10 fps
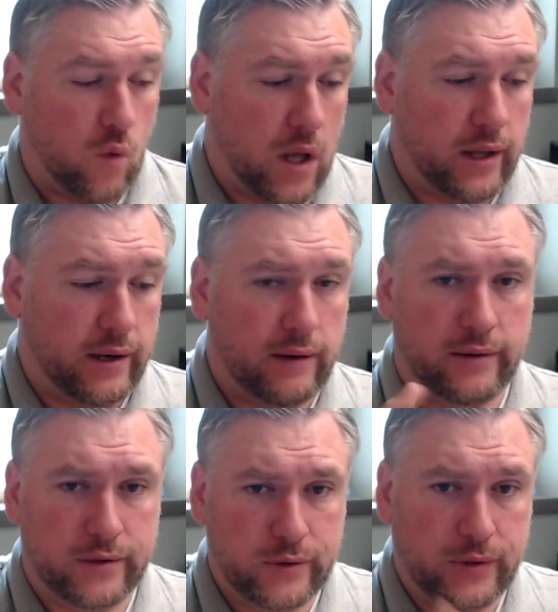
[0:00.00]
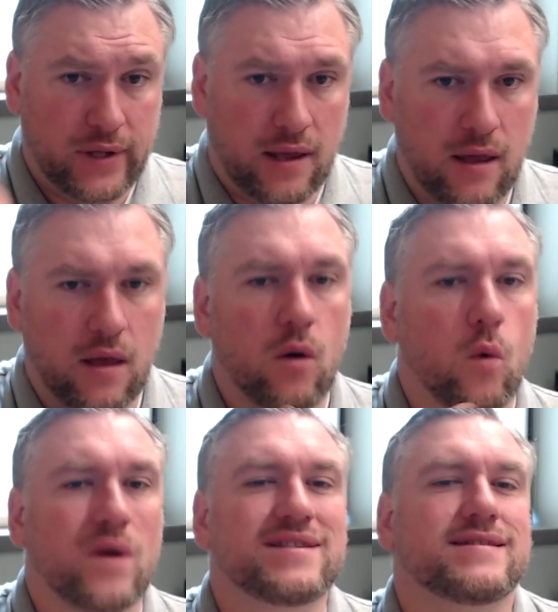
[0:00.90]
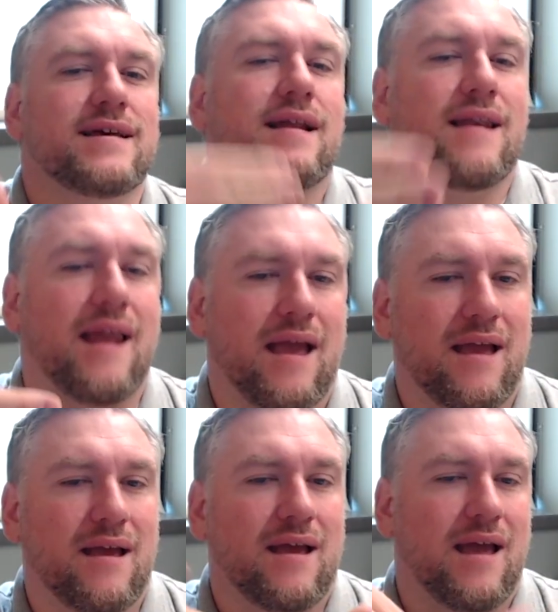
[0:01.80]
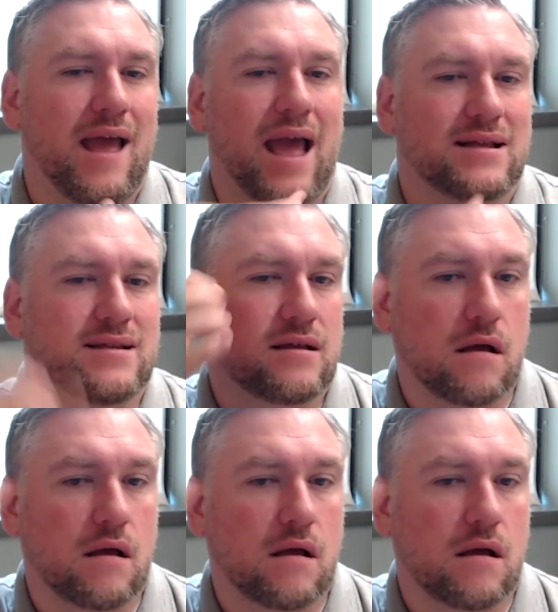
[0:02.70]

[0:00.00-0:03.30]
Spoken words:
That means that you can use it in its traditional sense,